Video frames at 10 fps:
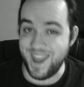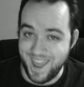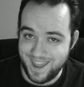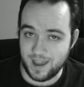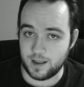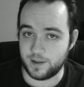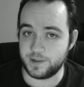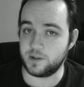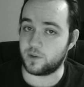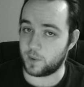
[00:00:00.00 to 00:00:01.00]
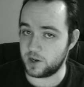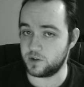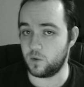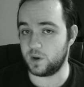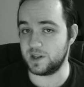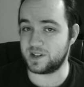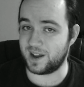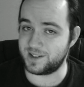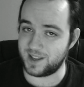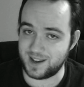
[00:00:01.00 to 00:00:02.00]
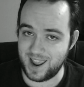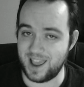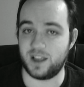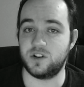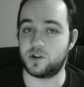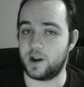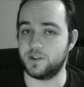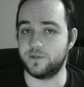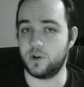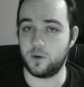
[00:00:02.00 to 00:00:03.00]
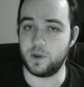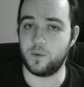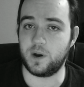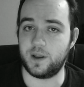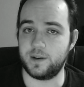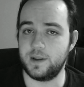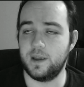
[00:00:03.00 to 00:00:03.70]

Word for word: and the Rage of the Wookiees content and Trials of Obi-Wan